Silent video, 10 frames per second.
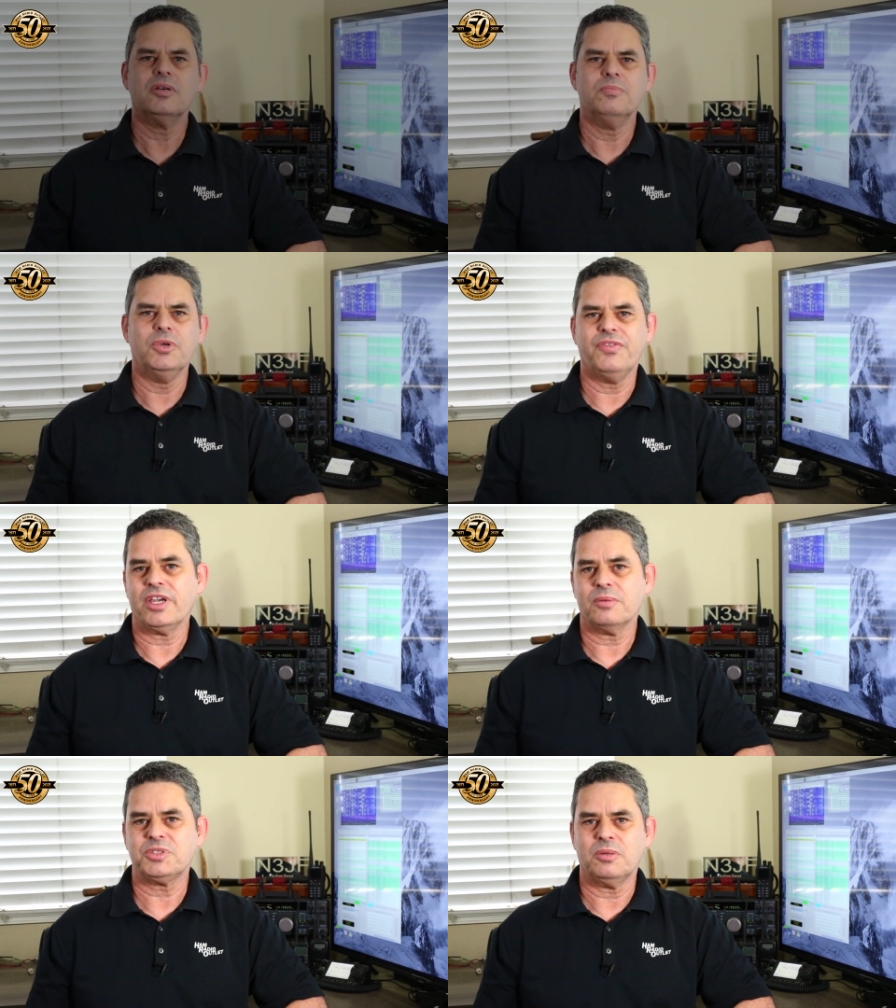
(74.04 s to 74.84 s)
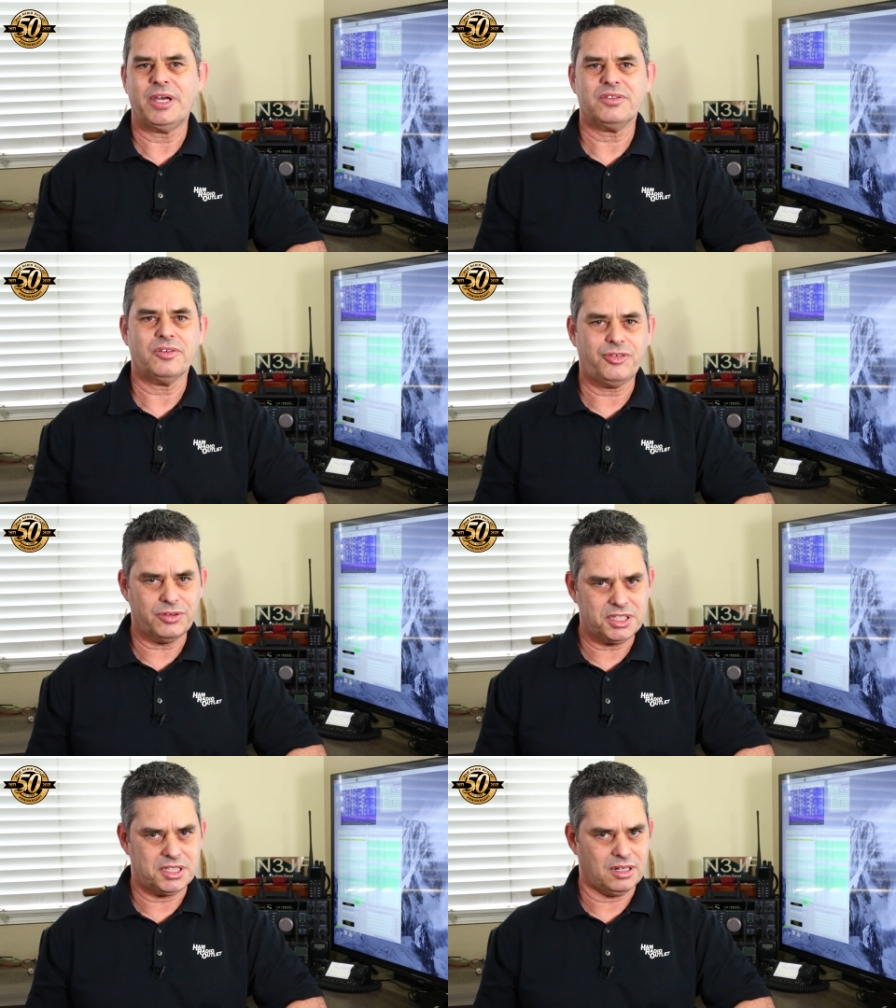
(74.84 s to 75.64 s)
Moving up to about the
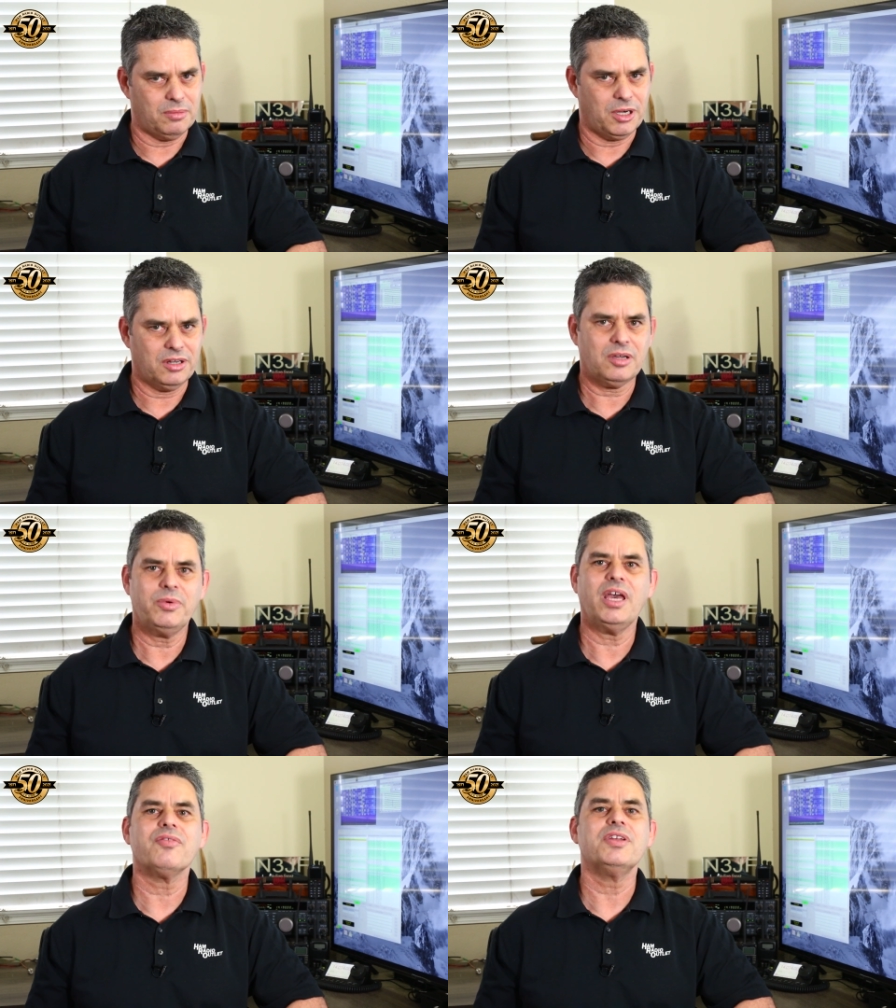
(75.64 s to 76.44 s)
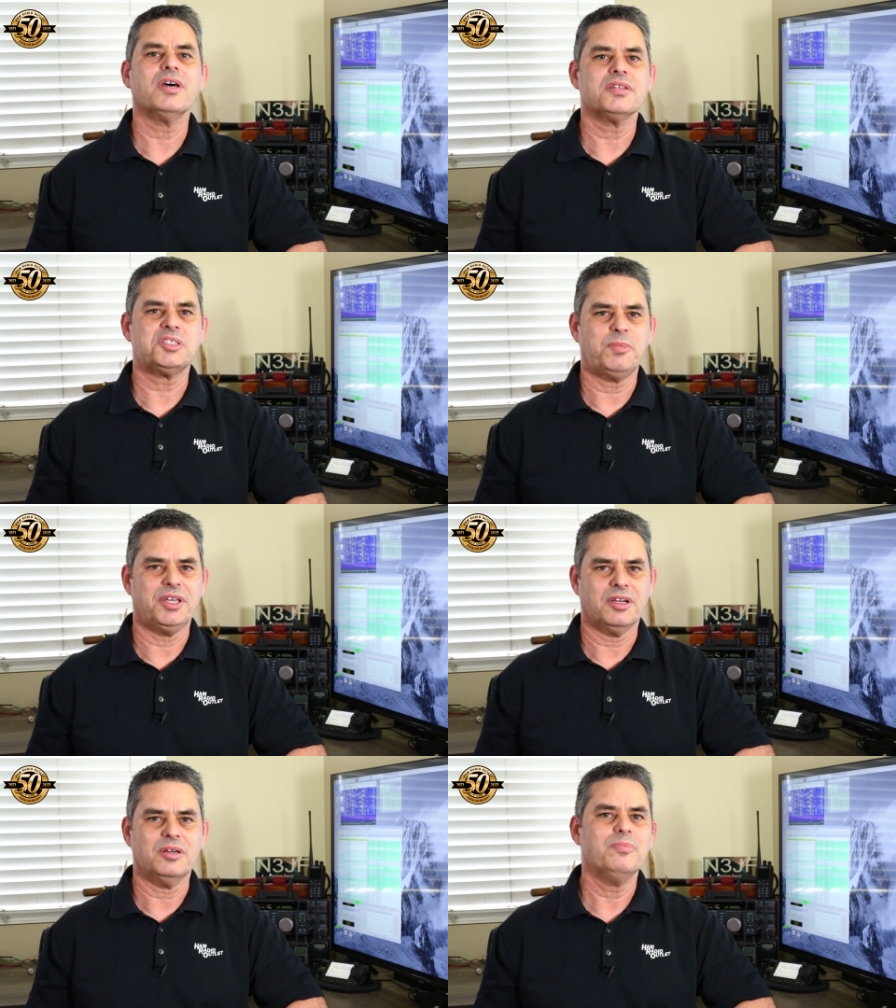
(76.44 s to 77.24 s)
$40 mark, we have another
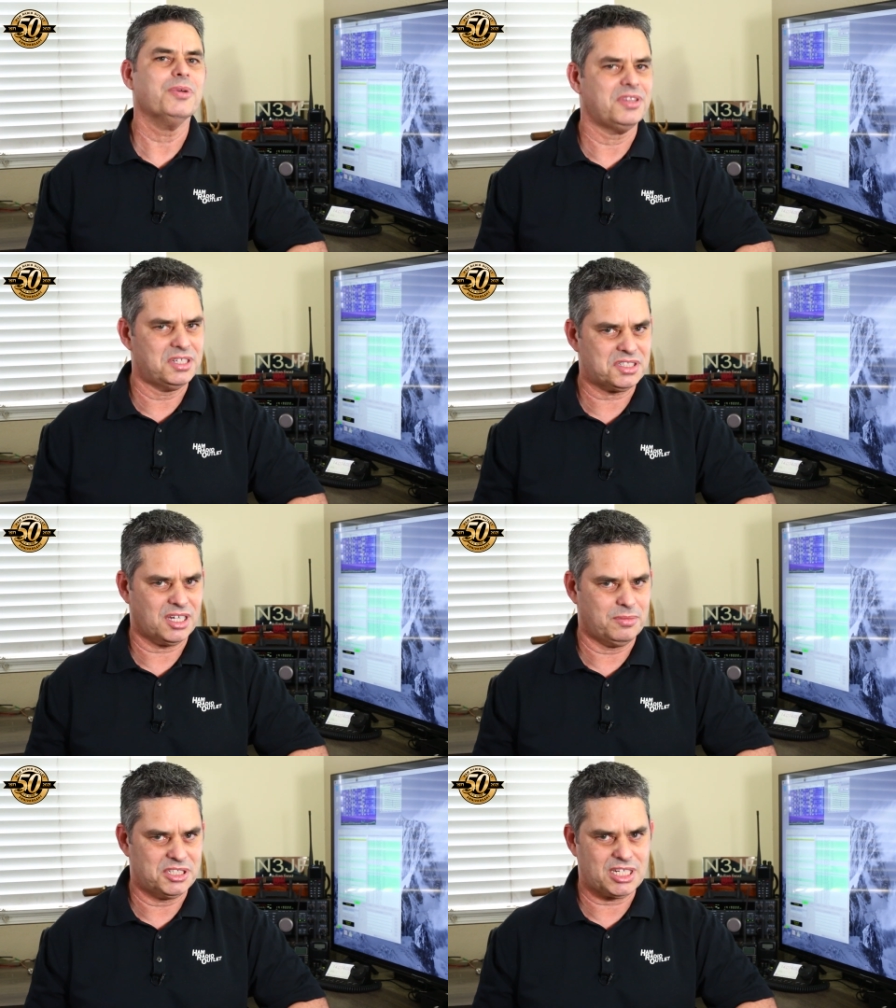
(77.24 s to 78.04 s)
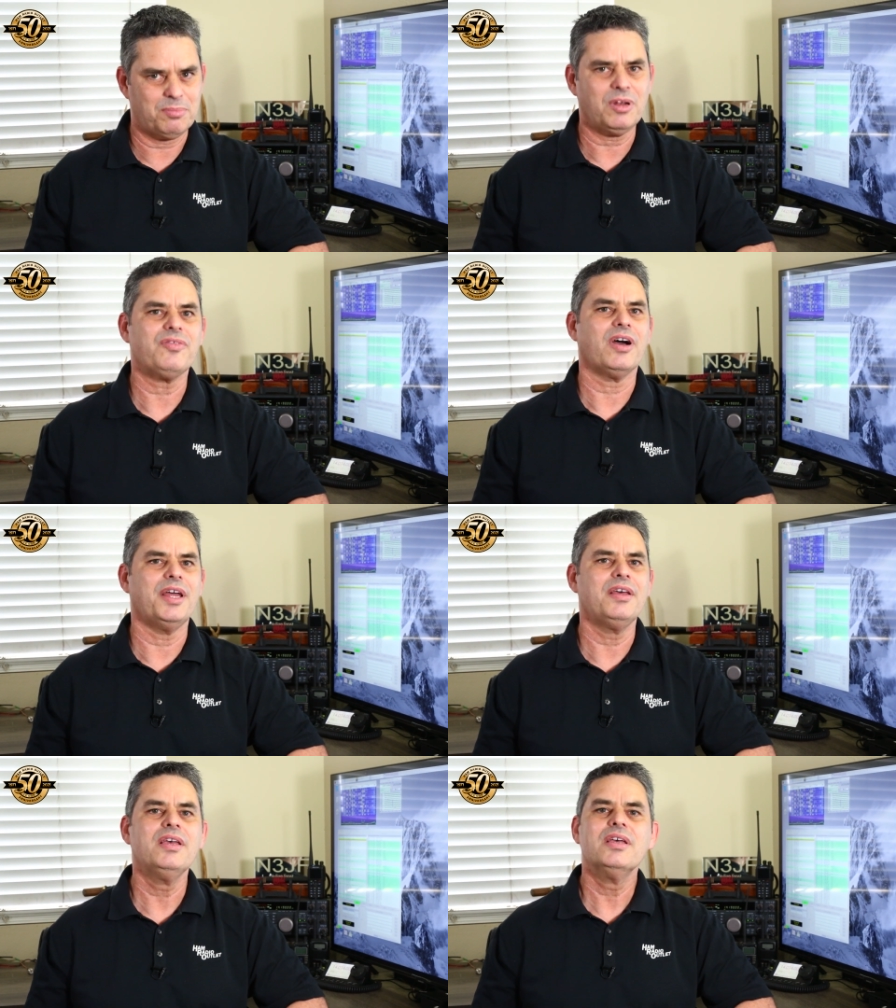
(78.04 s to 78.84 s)
speaker, but this time it's amplified.